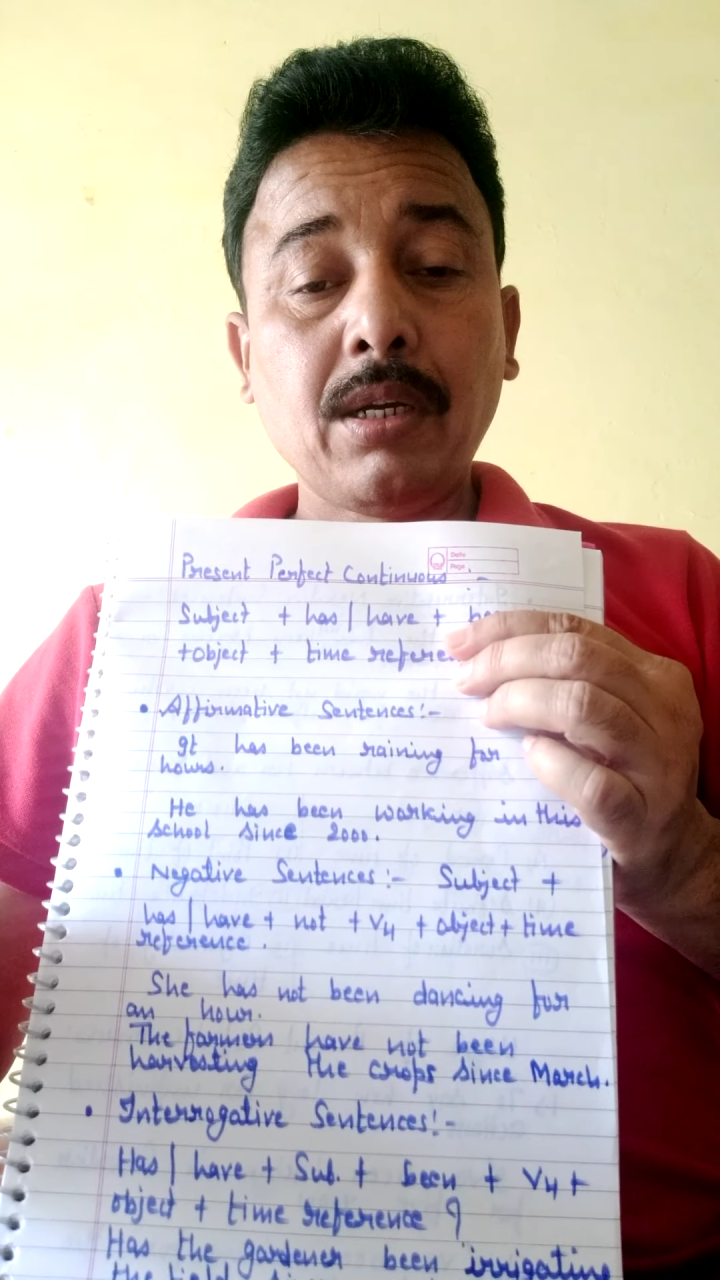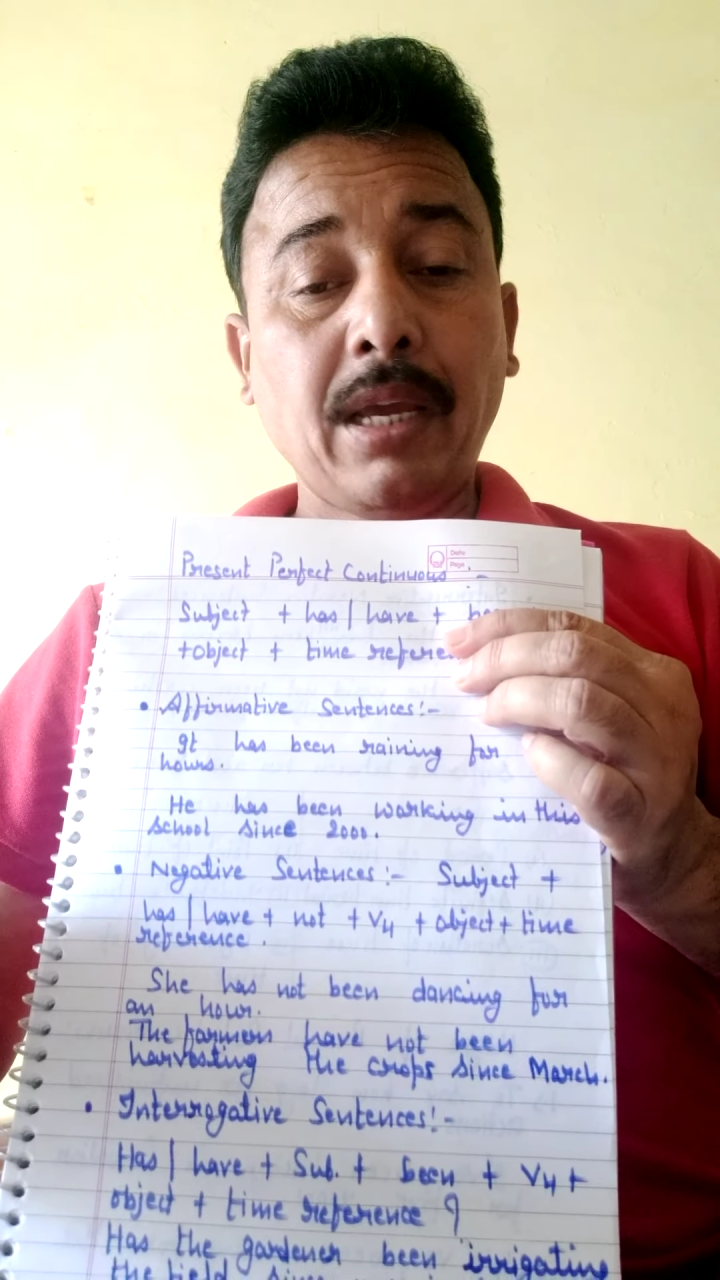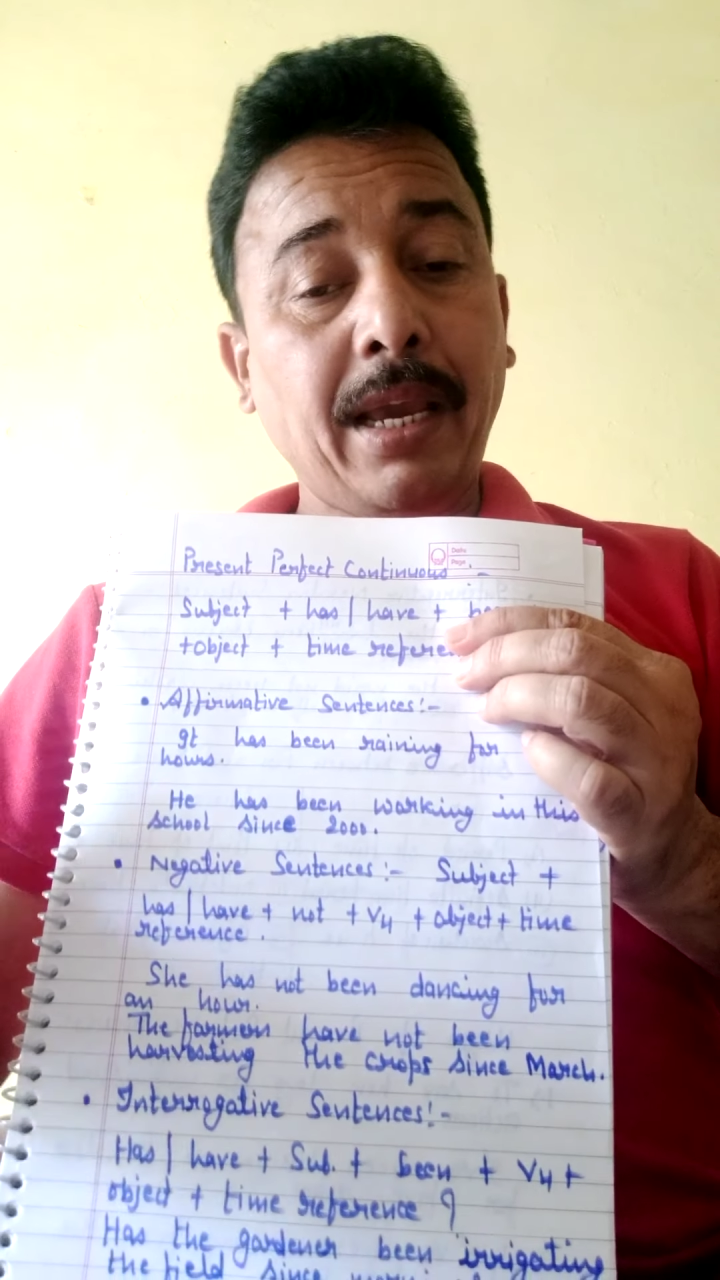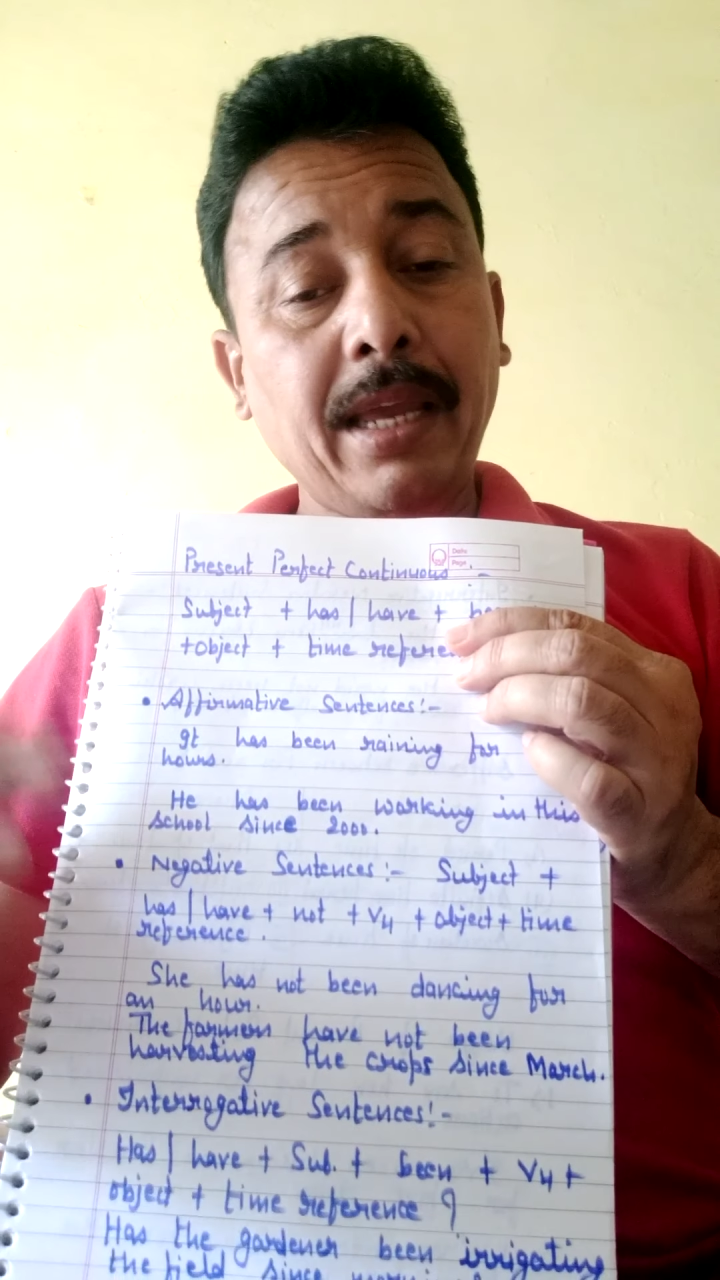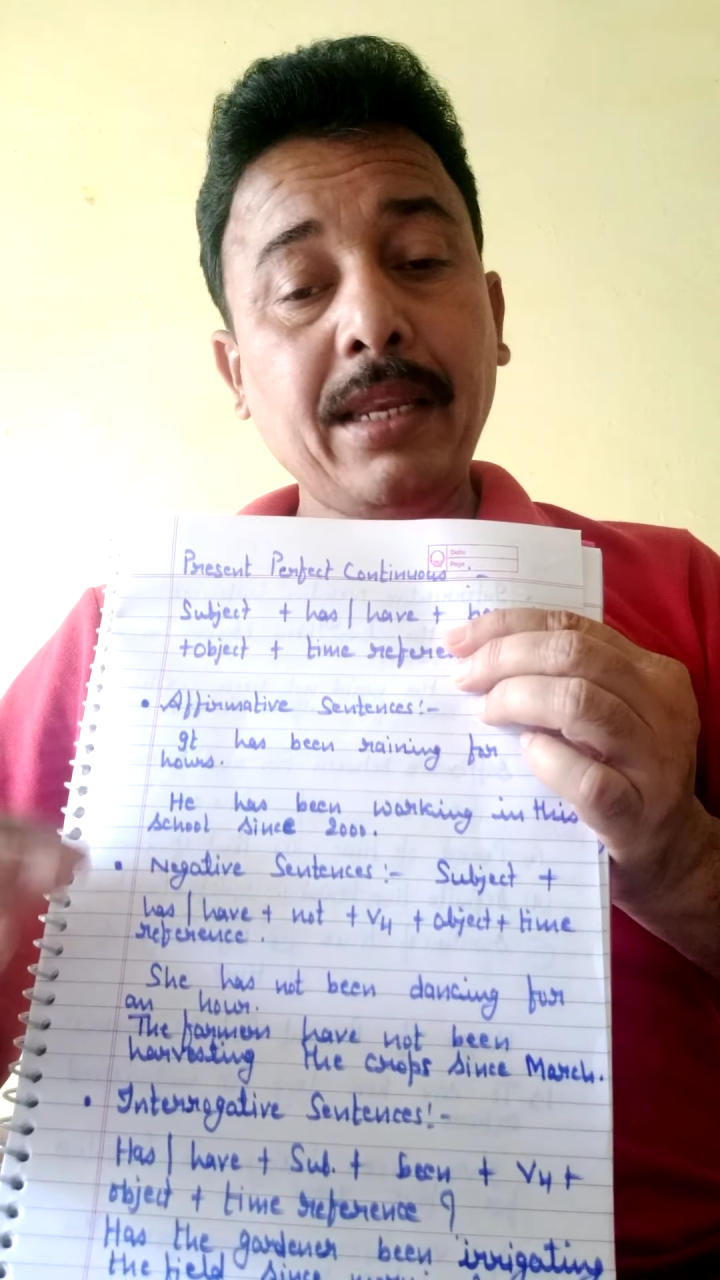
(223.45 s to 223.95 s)

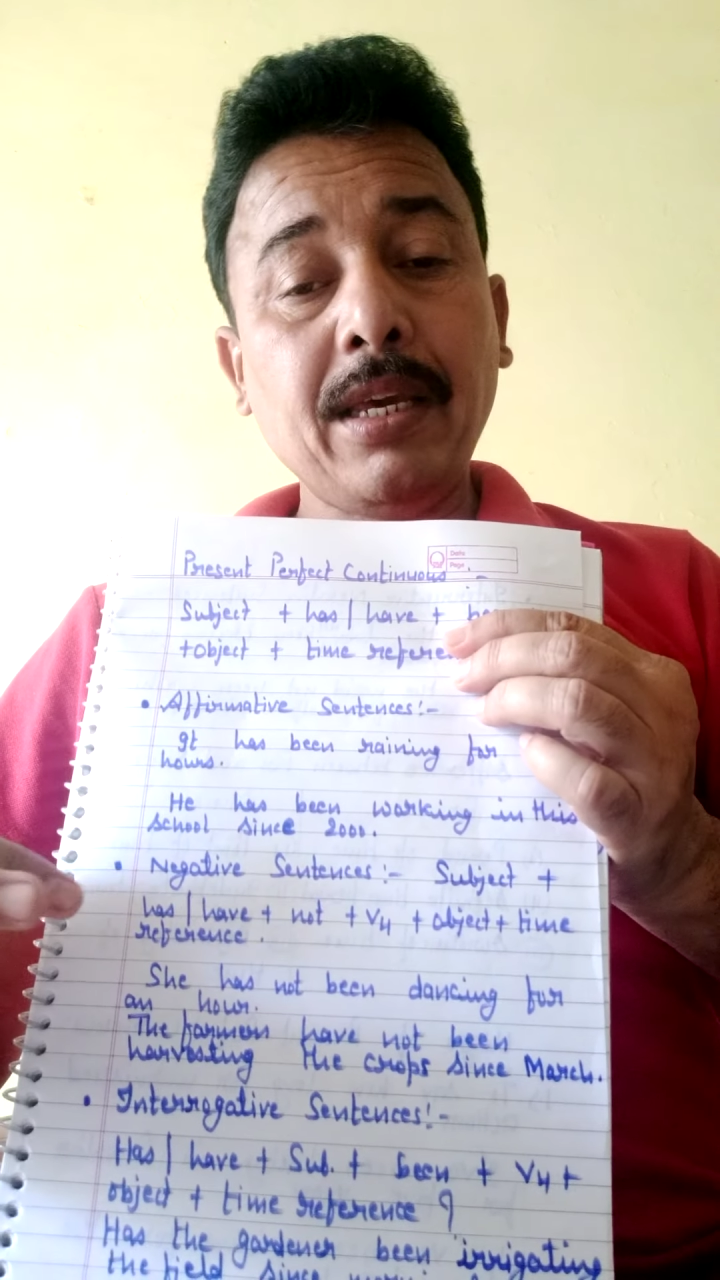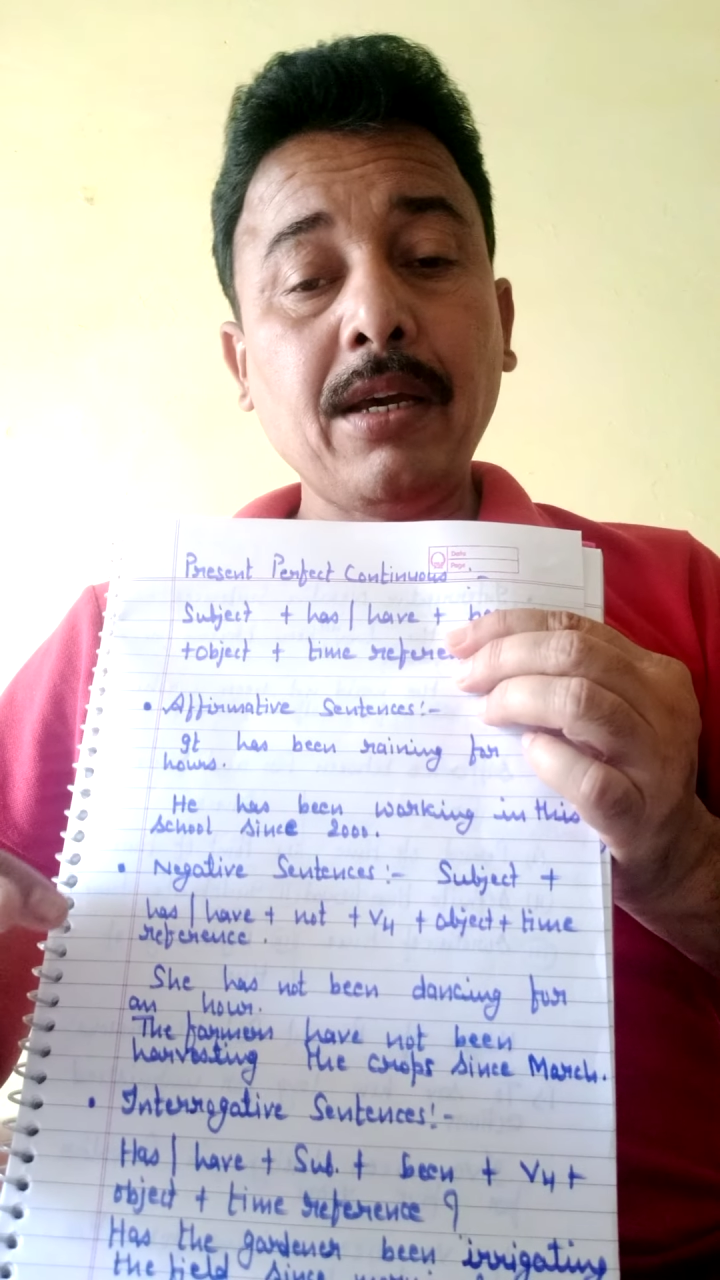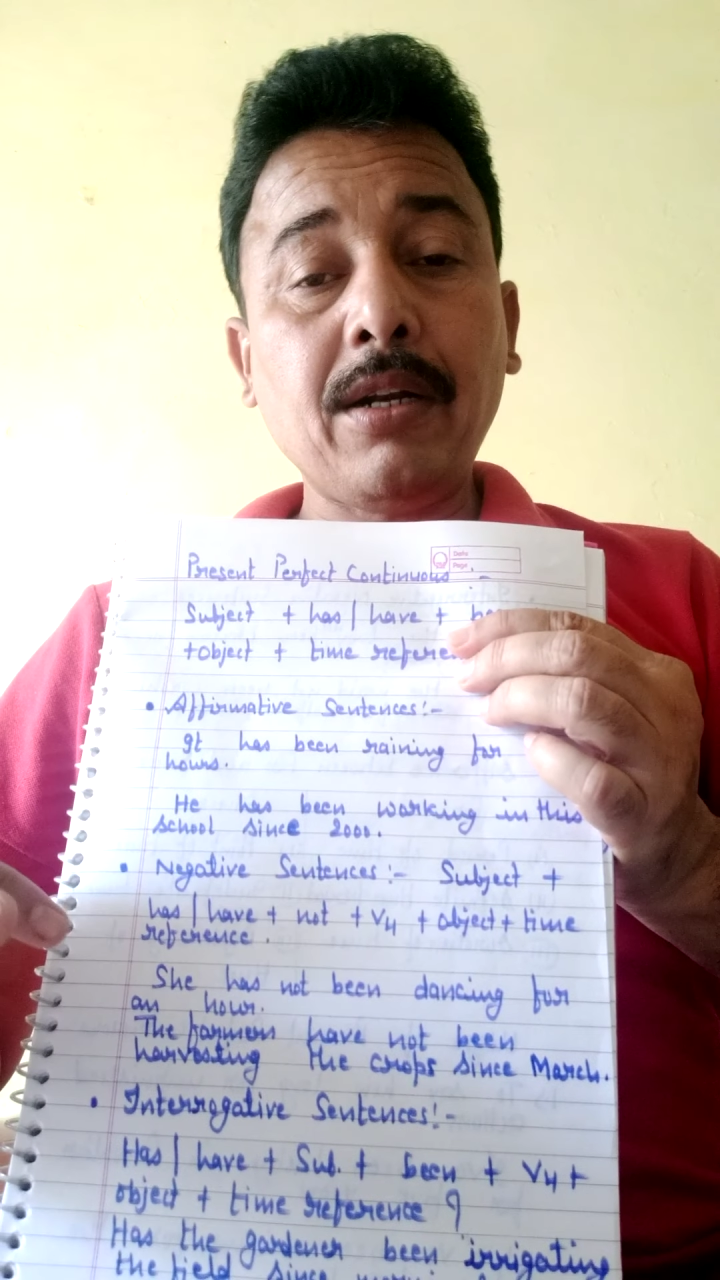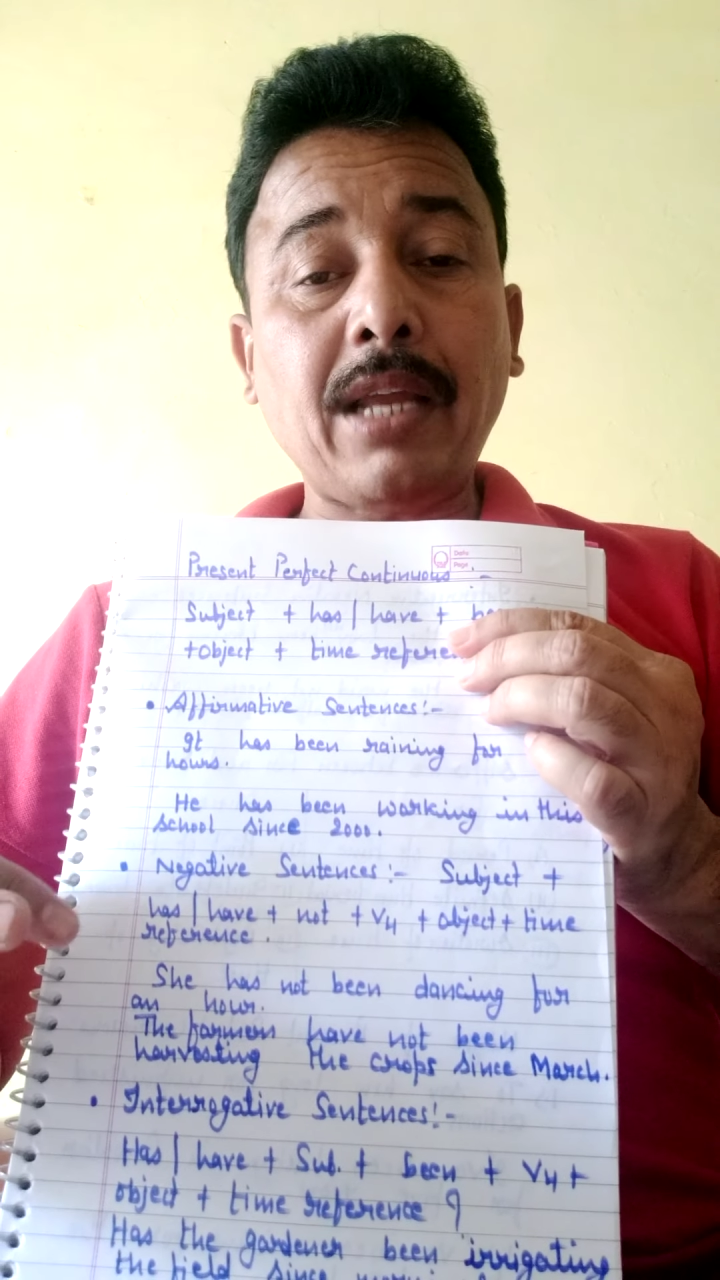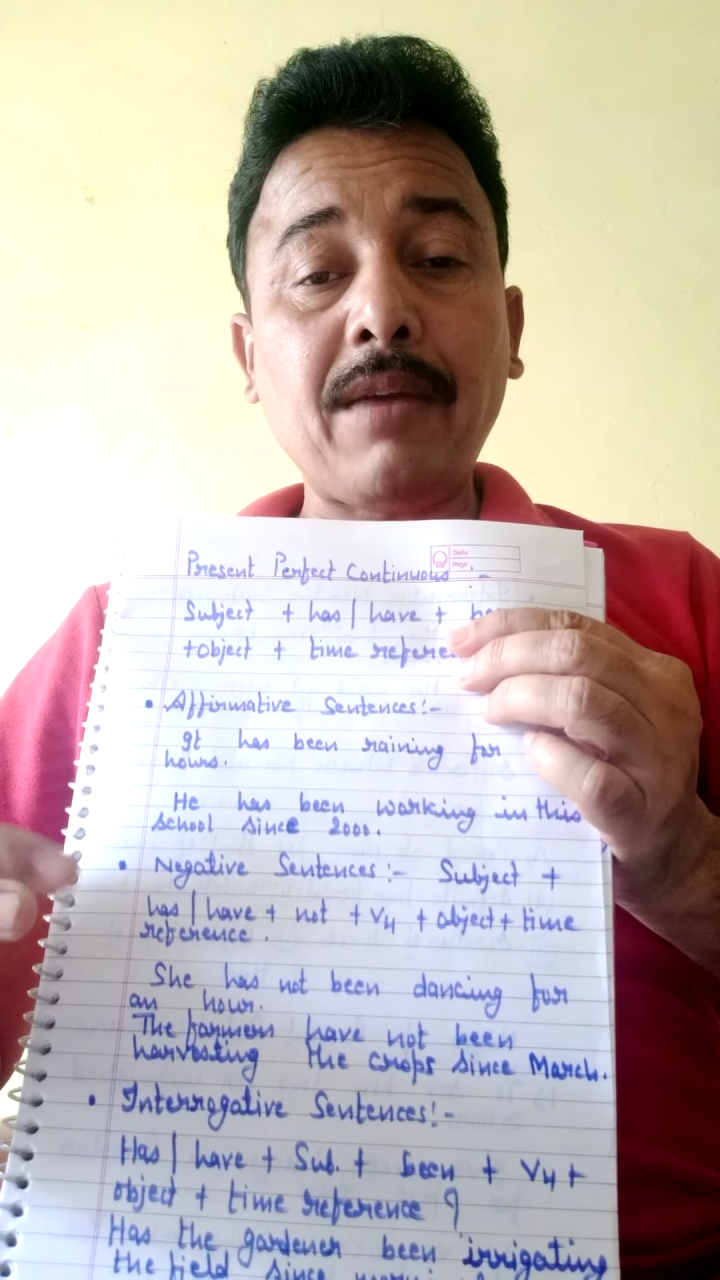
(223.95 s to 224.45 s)
Again
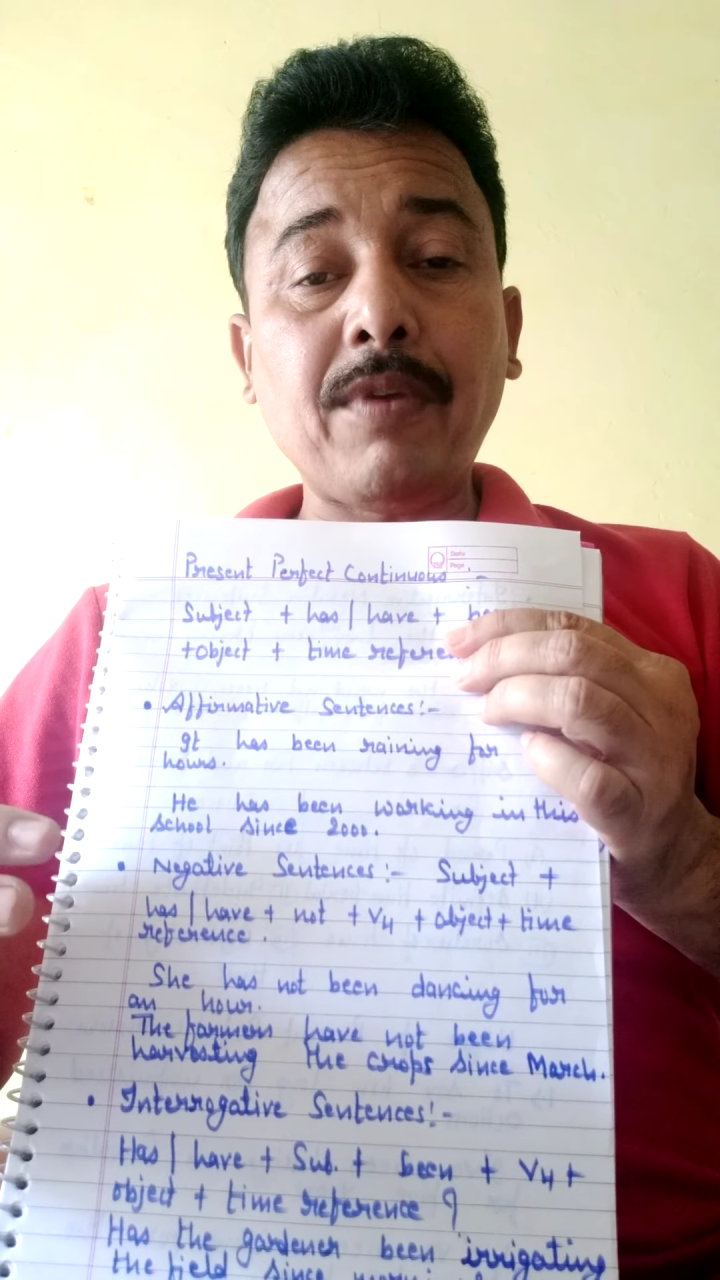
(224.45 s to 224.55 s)
here time